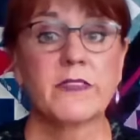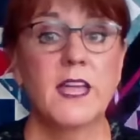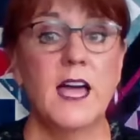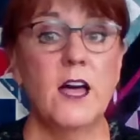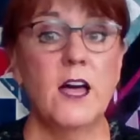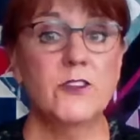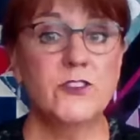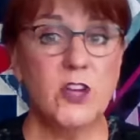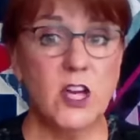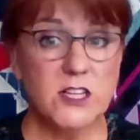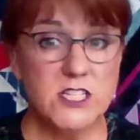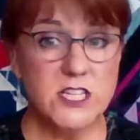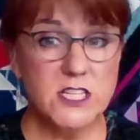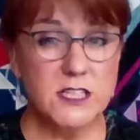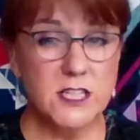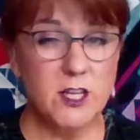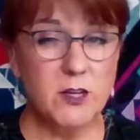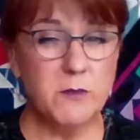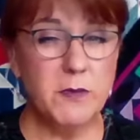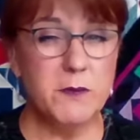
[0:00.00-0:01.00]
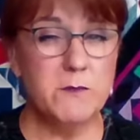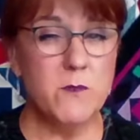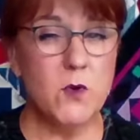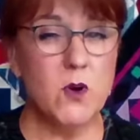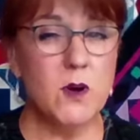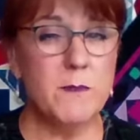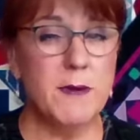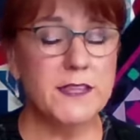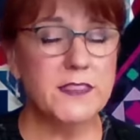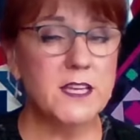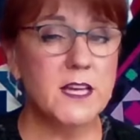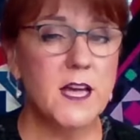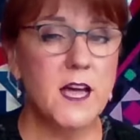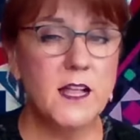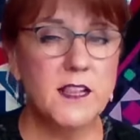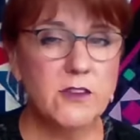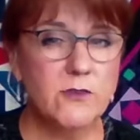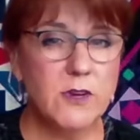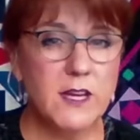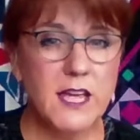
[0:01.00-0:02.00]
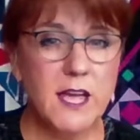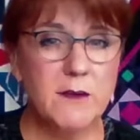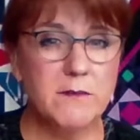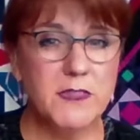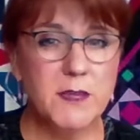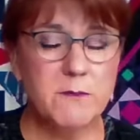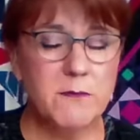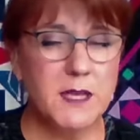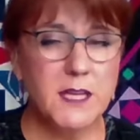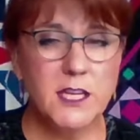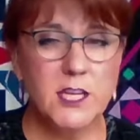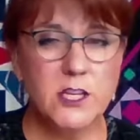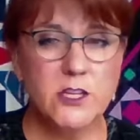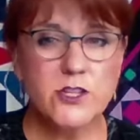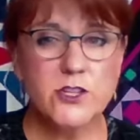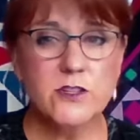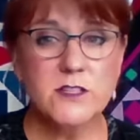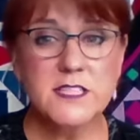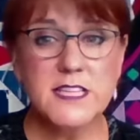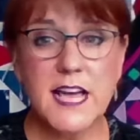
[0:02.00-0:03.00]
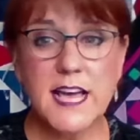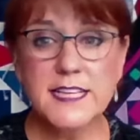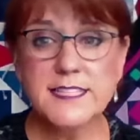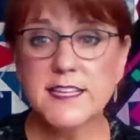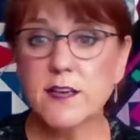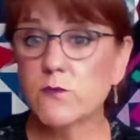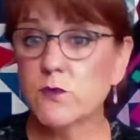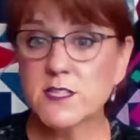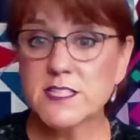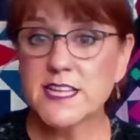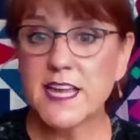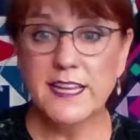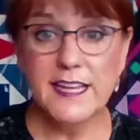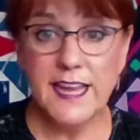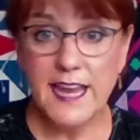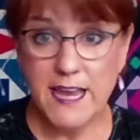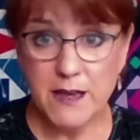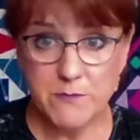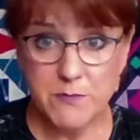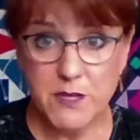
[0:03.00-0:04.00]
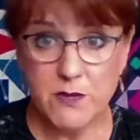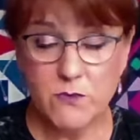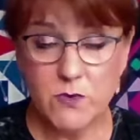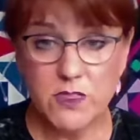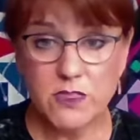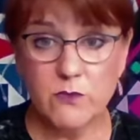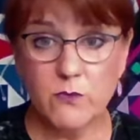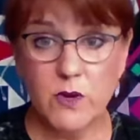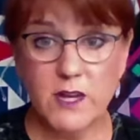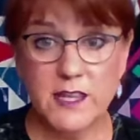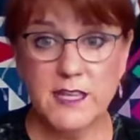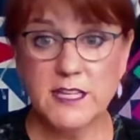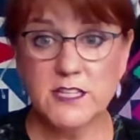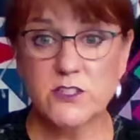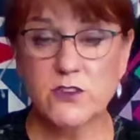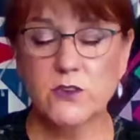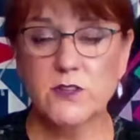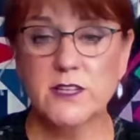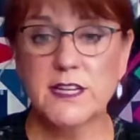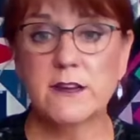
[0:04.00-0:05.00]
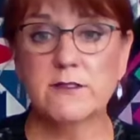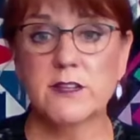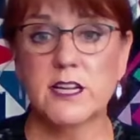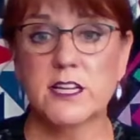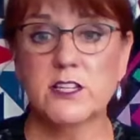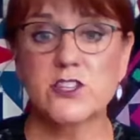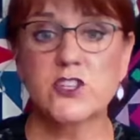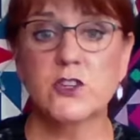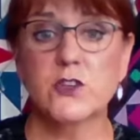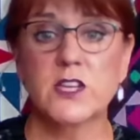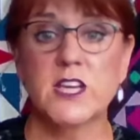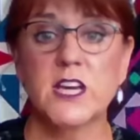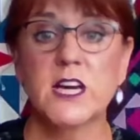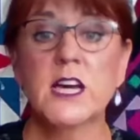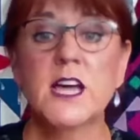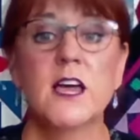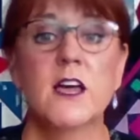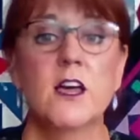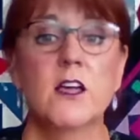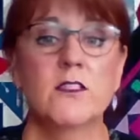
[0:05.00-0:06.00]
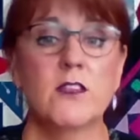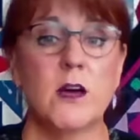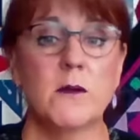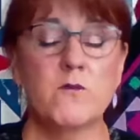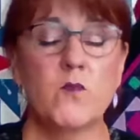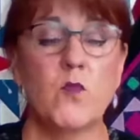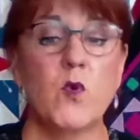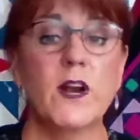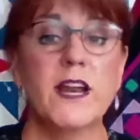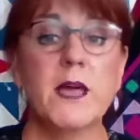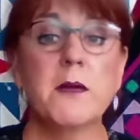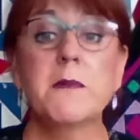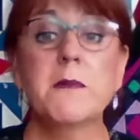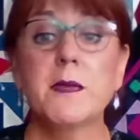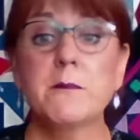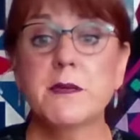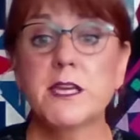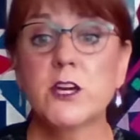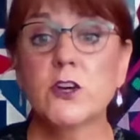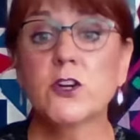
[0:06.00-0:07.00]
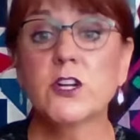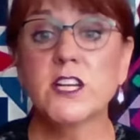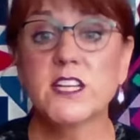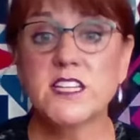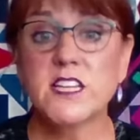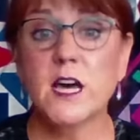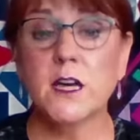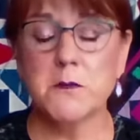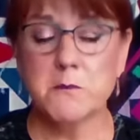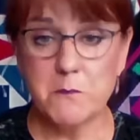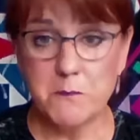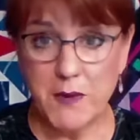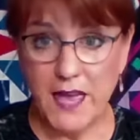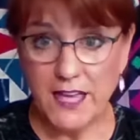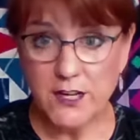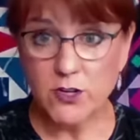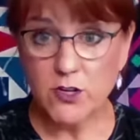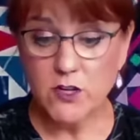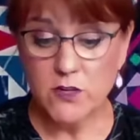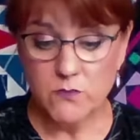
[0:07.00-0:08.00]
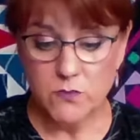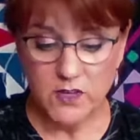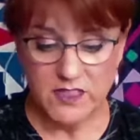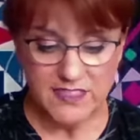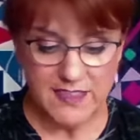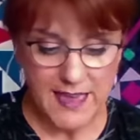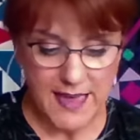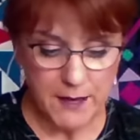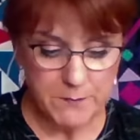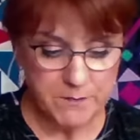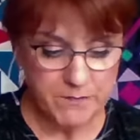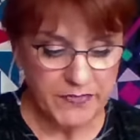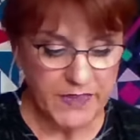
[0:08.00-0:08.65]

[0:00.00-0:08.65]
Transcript: I'll talk to you a little bit more about the coloring on the miniature size. I was not happy with the way that turned out, and I'll show you um, what I maybe could have done better with that.